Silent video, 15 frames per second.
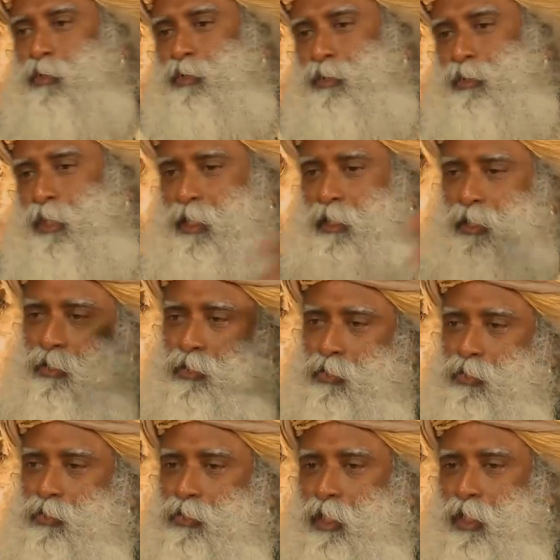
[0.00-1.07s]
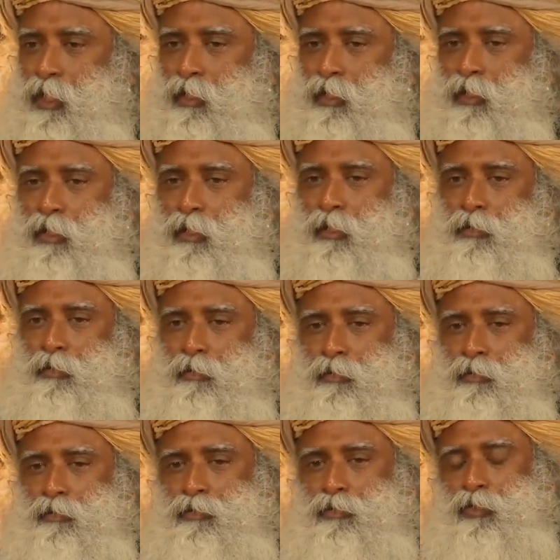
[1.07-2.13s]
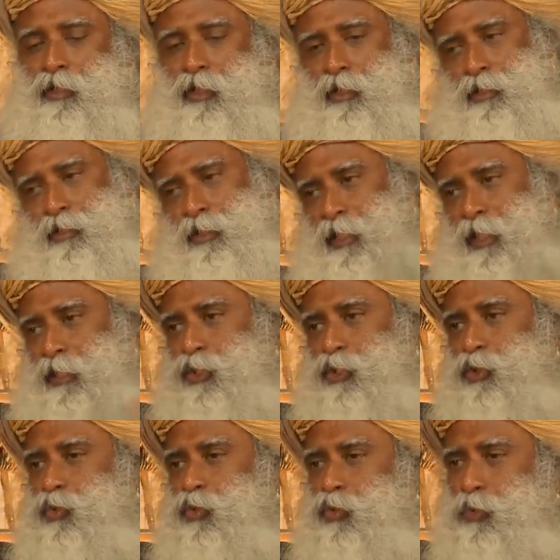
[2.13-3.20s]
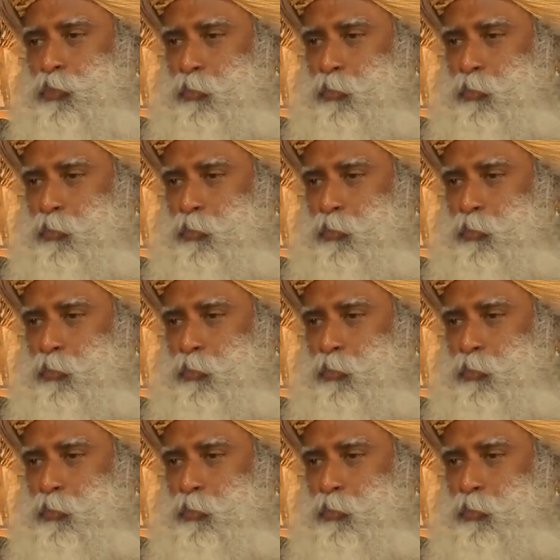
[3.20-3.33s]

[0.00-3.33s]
goes there, this goes there, so that it gets too